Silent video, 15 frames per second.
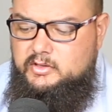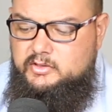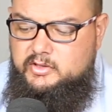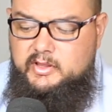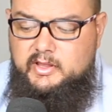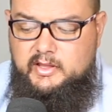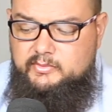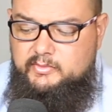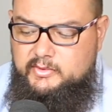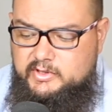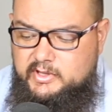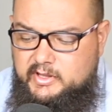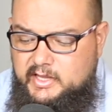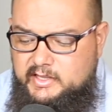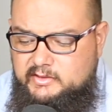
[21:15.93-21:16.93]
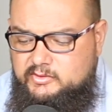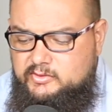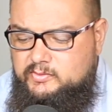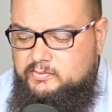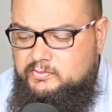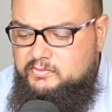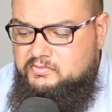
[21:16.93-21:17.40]
So th so that's
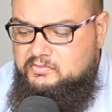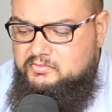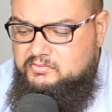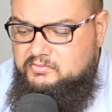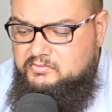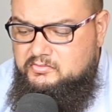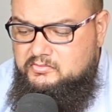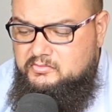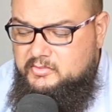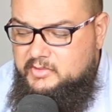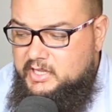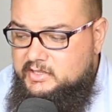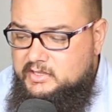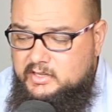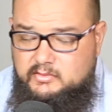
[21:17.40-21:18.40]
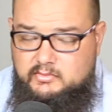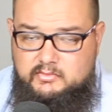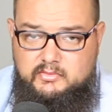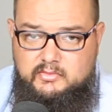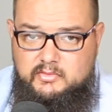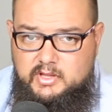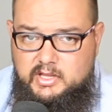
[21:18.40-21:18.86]
that's it.
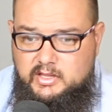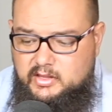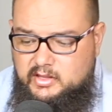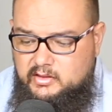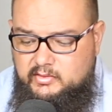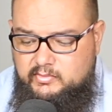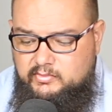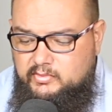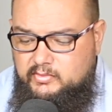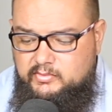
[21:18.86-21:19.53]
the, the,